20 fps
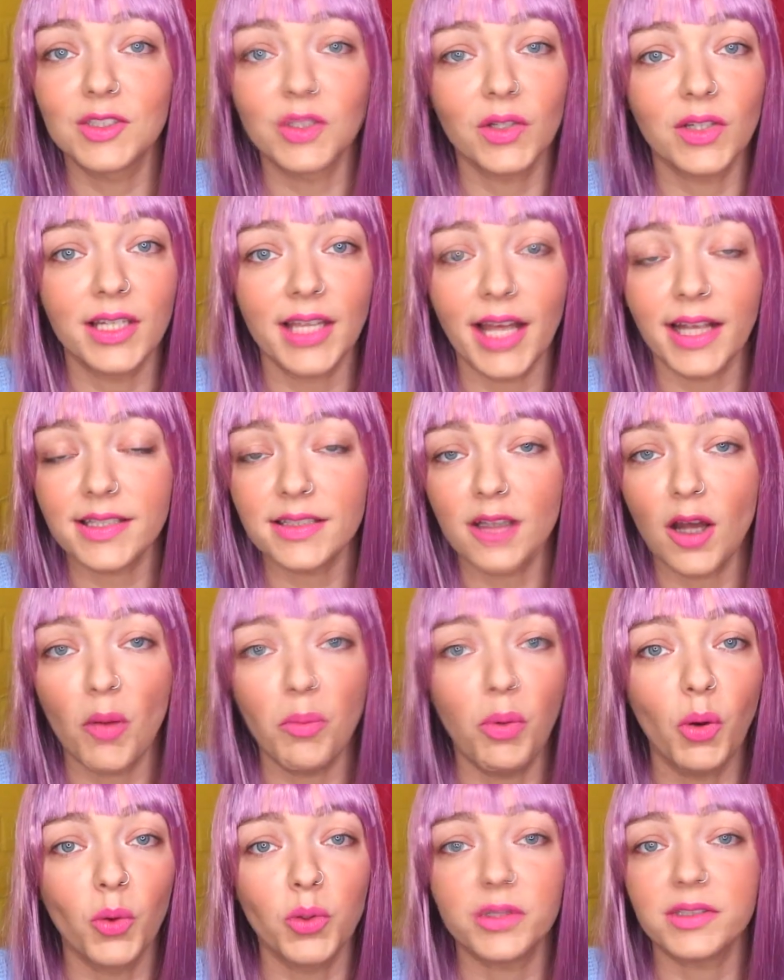suddenly I
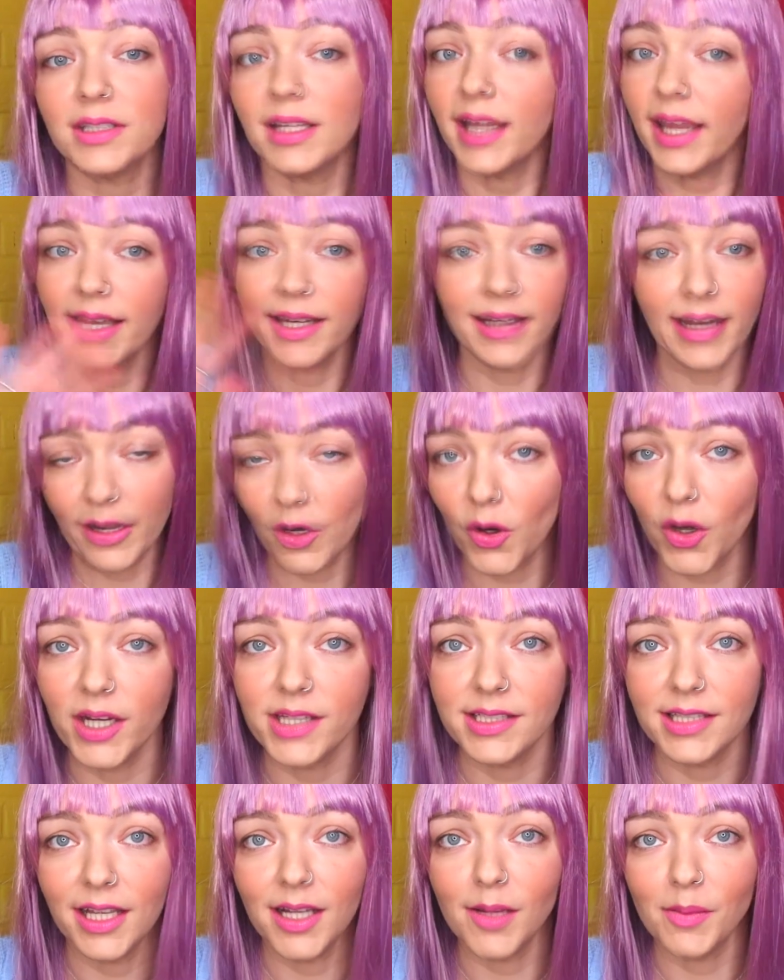start posting again like
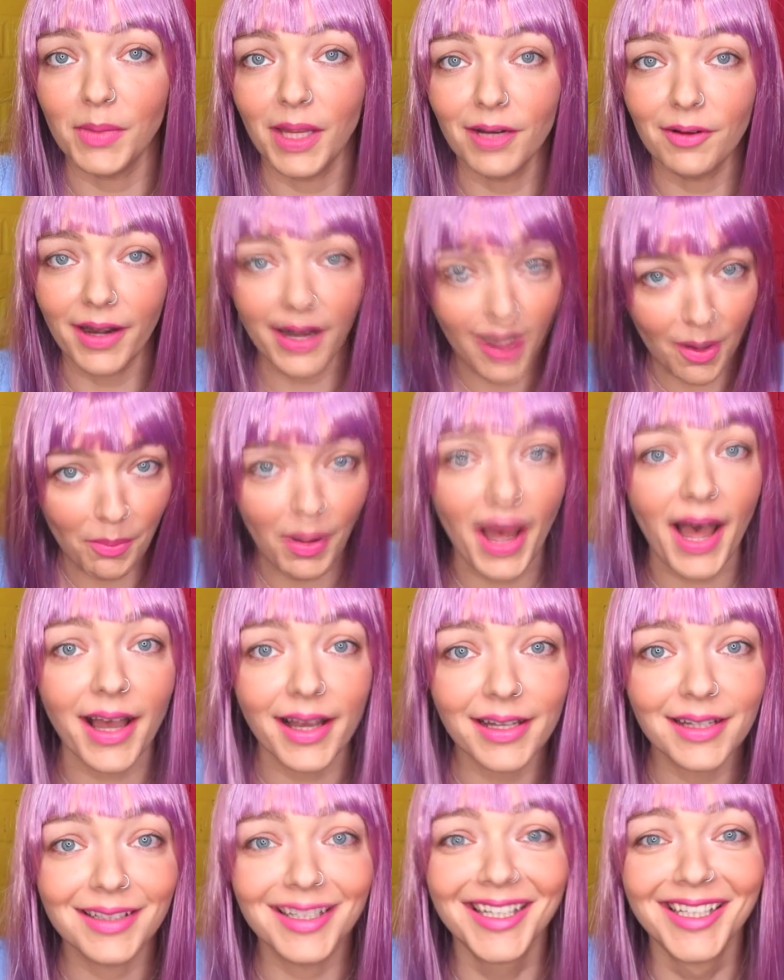crazy and I'm like, right, I'm
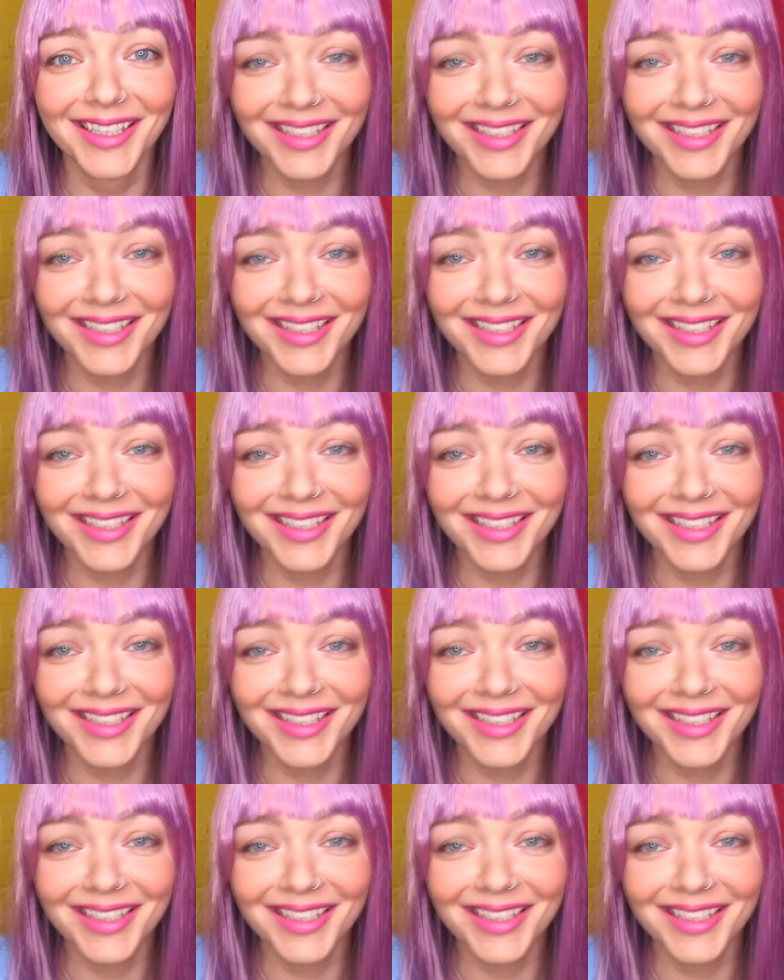back.